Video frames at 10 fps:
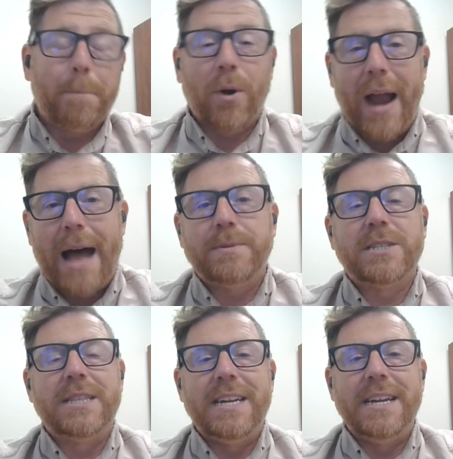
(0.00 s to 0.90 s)

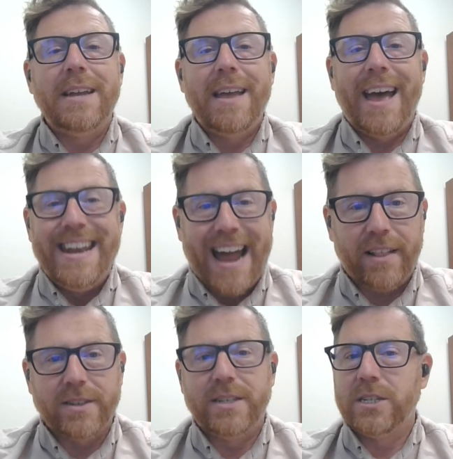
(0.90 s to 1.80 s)
perhaps the
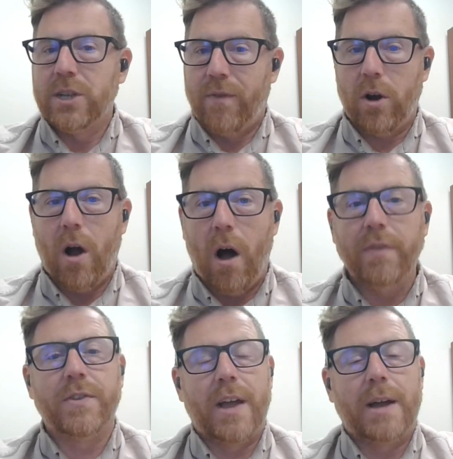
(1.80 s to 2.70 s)
analysis of our
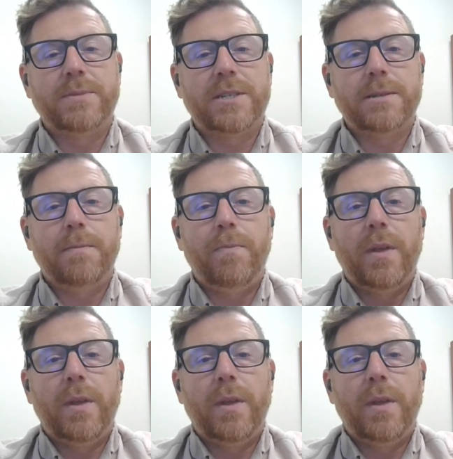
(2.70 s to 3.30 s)
concepts,